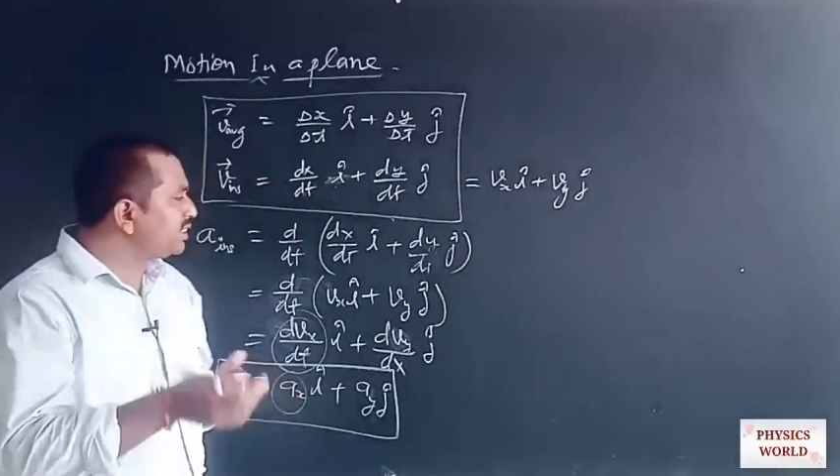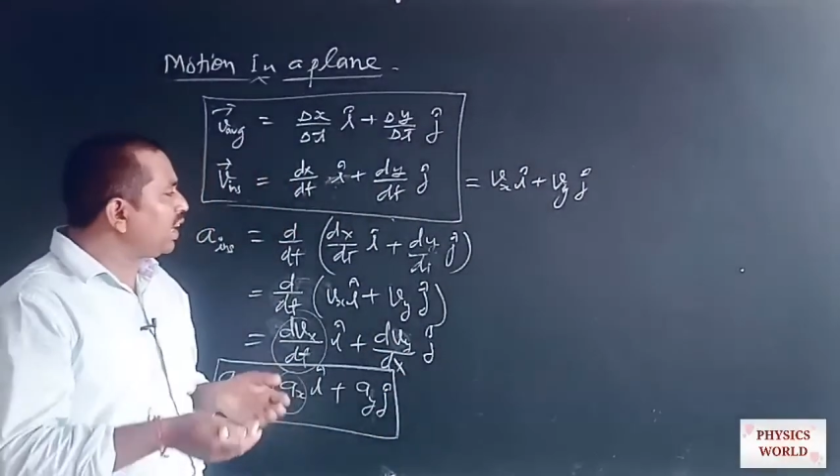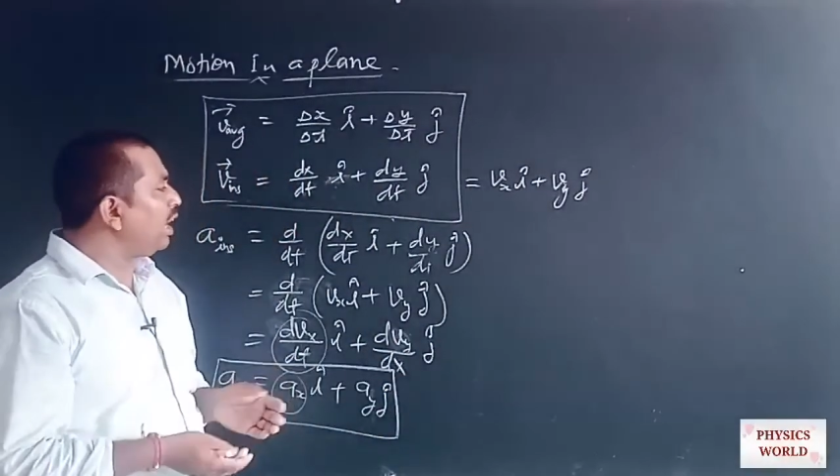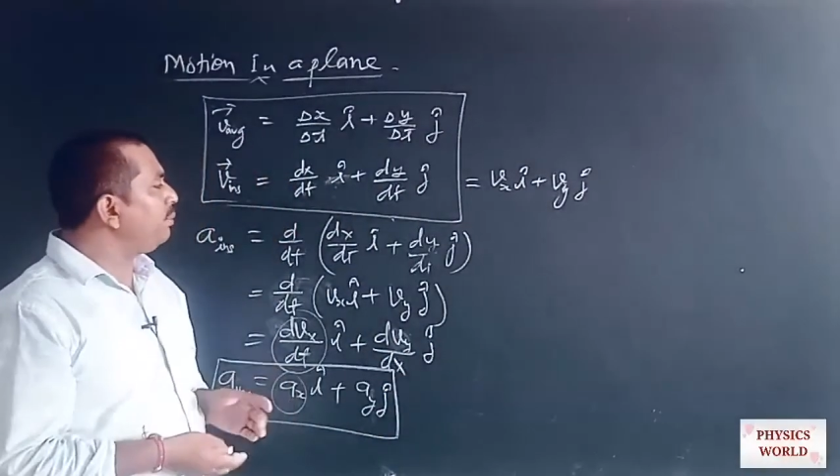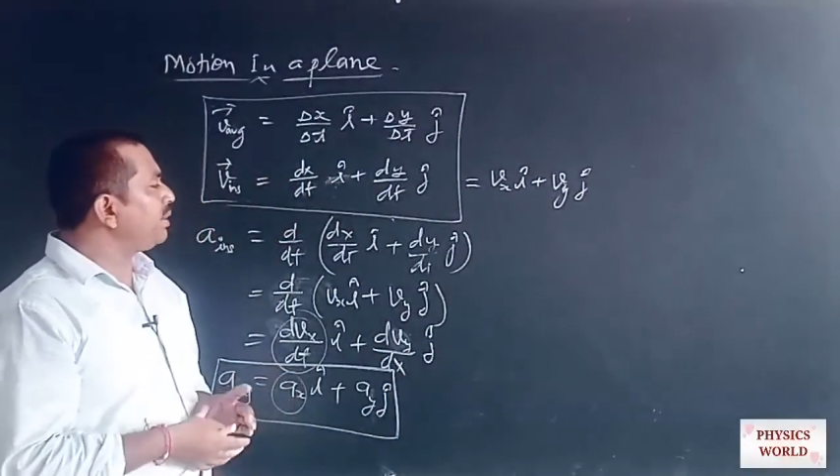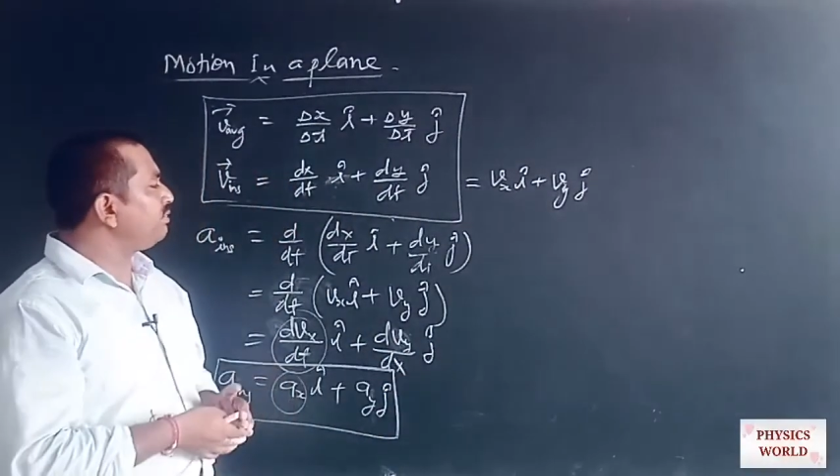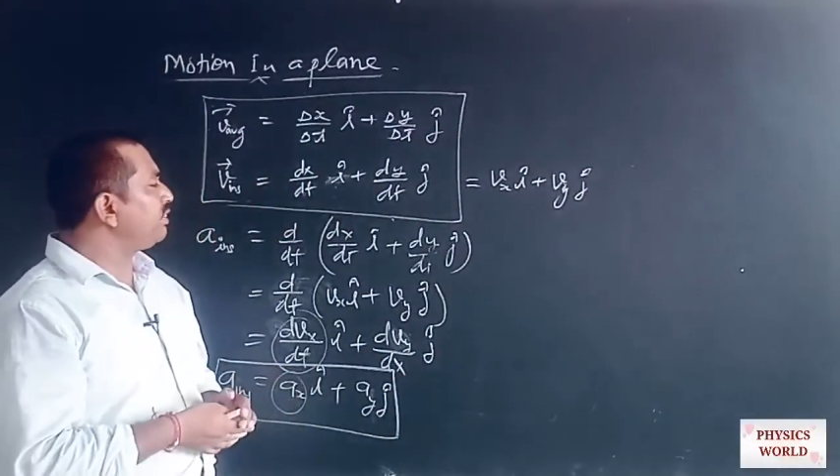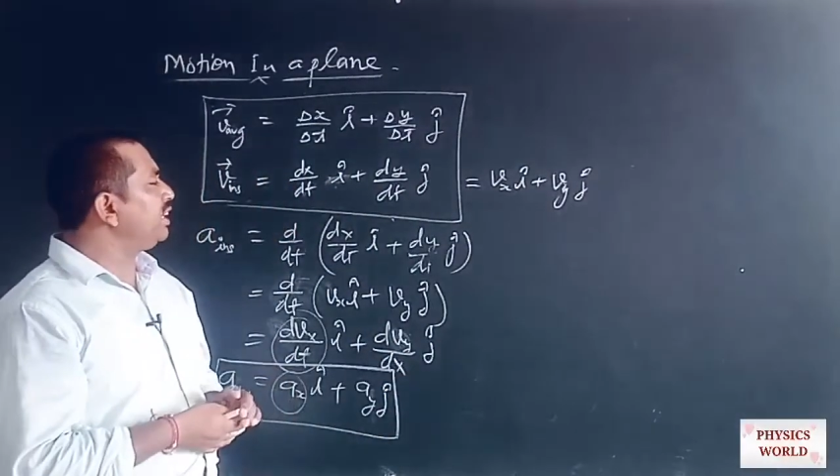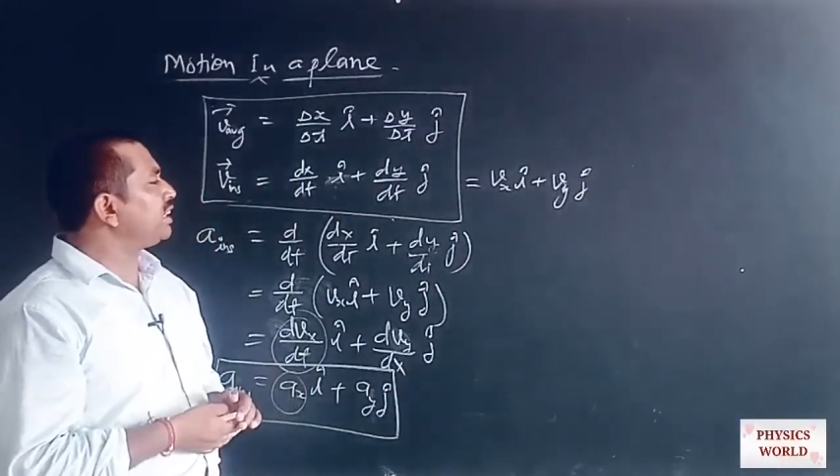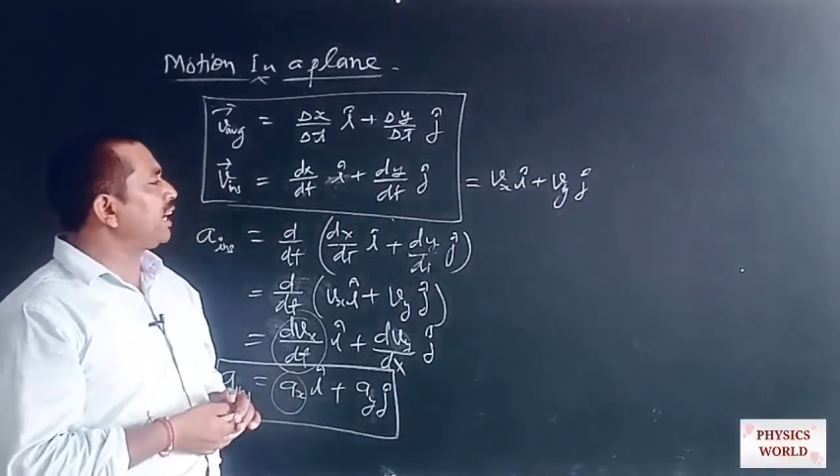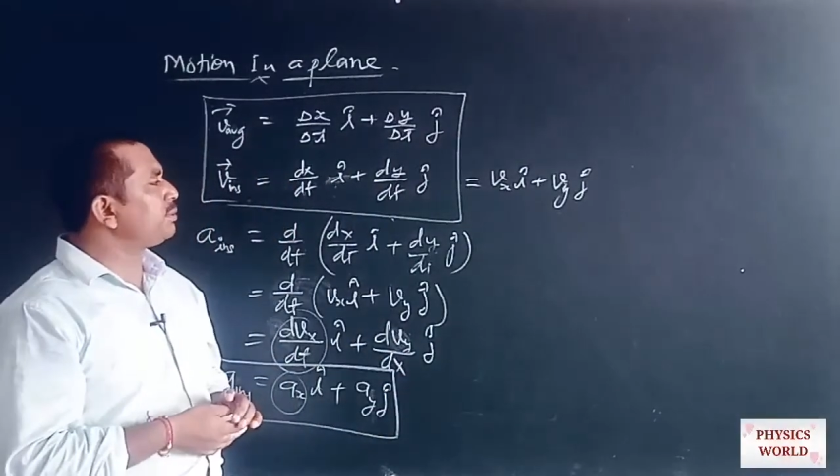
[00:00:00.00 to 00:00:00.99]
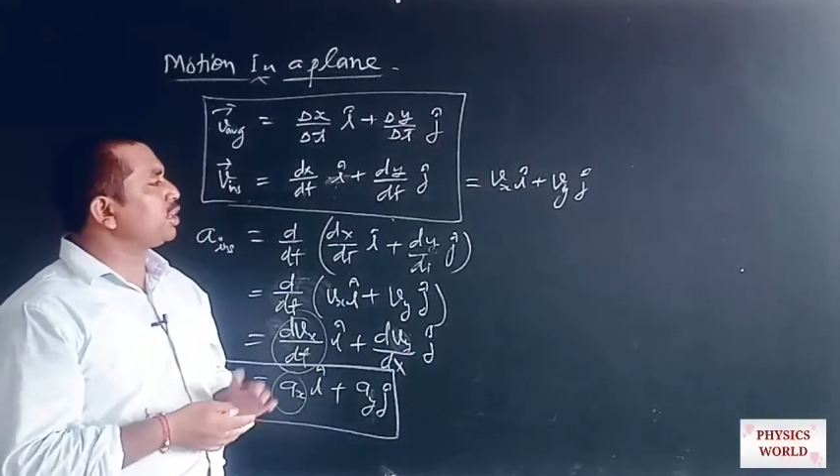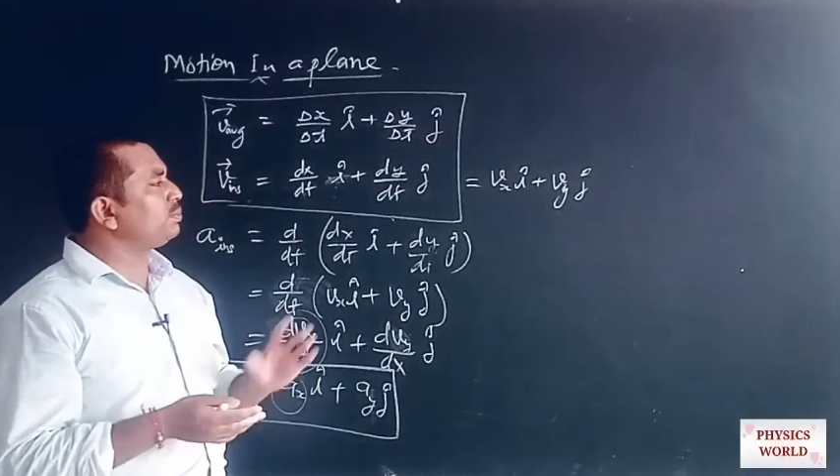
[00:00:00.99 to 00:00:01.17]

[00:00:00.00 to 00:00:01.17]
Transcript: solve different types